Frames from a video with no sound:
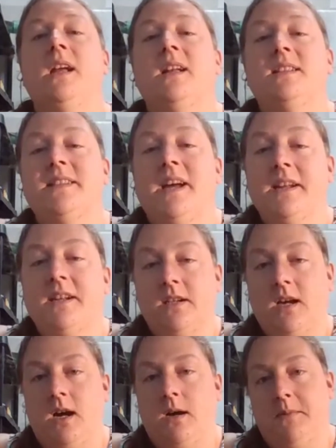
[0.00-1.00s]
It's not
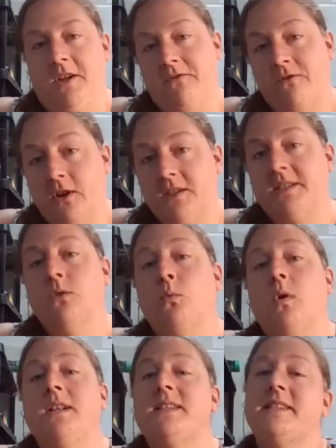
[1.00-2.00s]
uncommon for us to
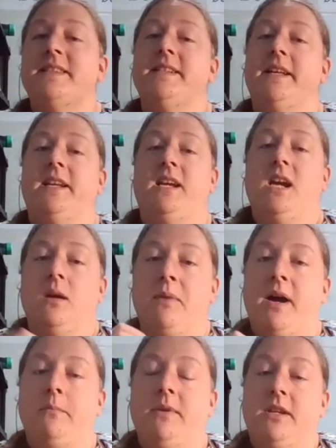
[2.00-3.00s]
want to study a
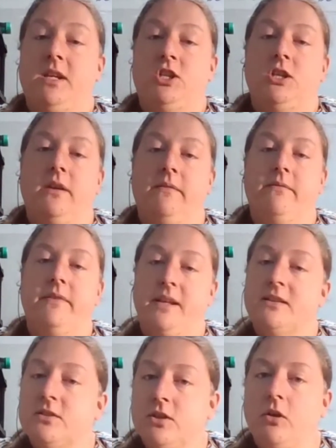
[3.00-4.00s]
population
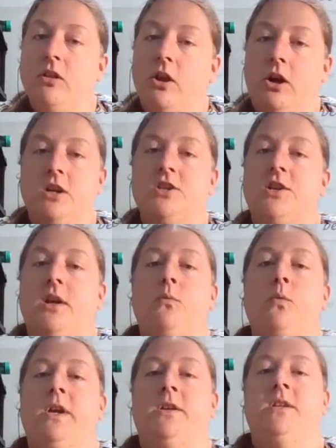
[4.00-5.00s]
that's so large and
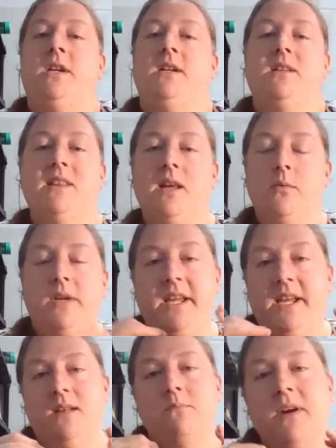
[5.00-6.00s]
unwieldy that we
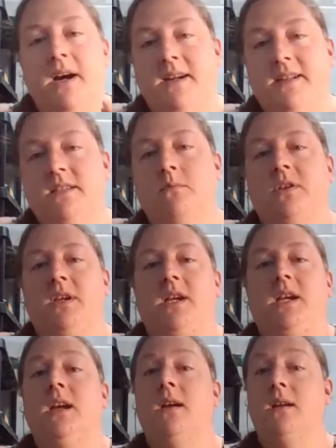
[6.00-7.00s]
can't
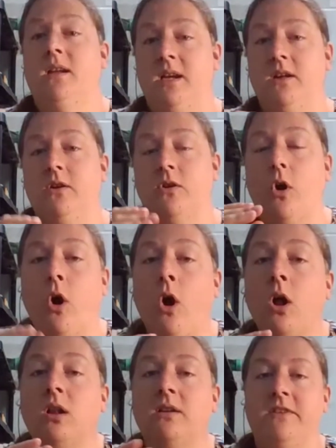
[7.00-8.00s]
possibly get
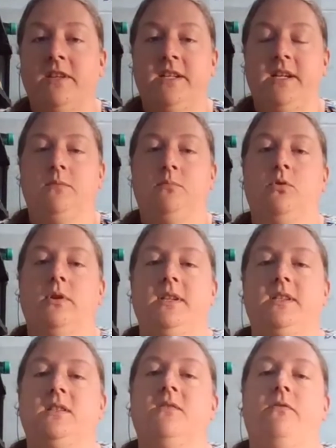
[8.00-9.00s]
all of the data
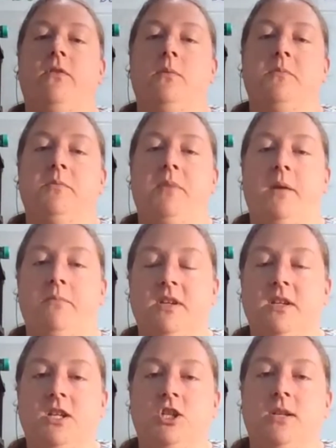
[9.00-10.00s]
points from the
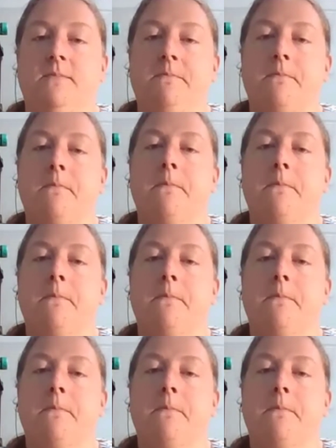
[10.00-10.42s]
population.